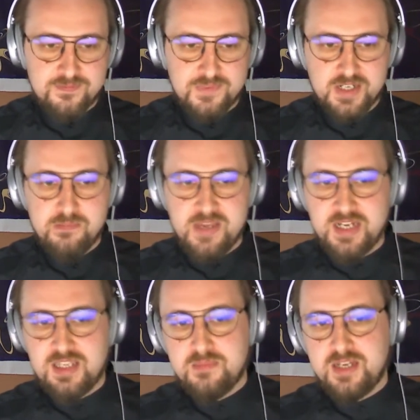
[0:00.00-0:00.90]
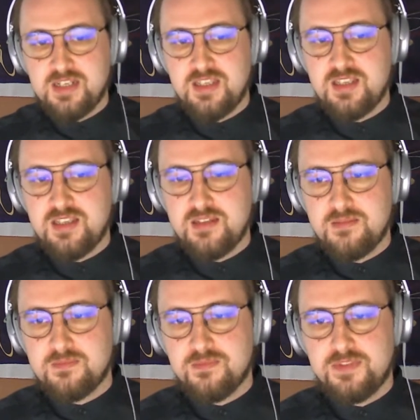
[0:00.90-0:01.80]
There are many
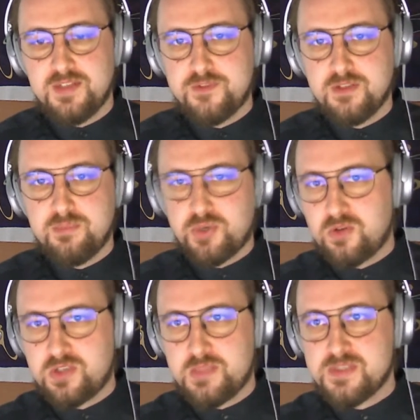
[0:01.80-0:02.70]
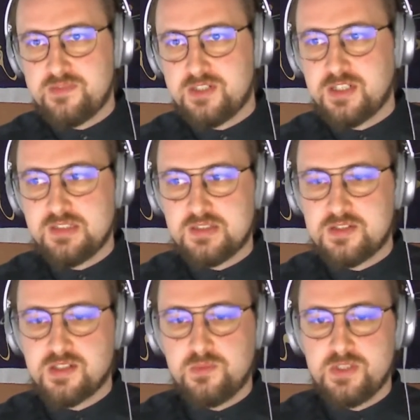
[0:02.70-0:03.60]
different programs of
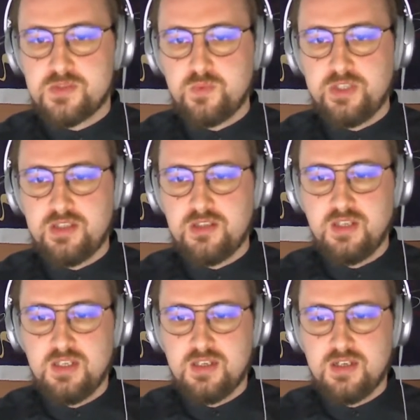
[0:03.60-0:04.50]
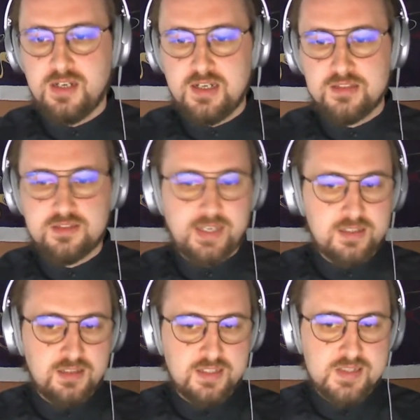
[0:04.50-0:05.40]
architecture which we
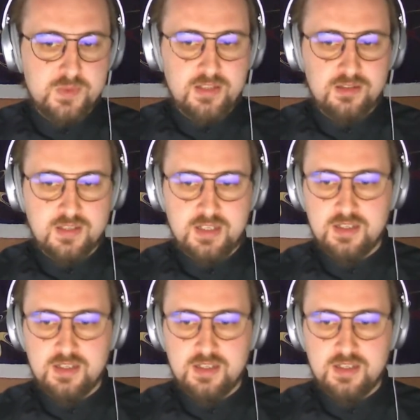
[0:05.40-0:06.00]
tackle as well.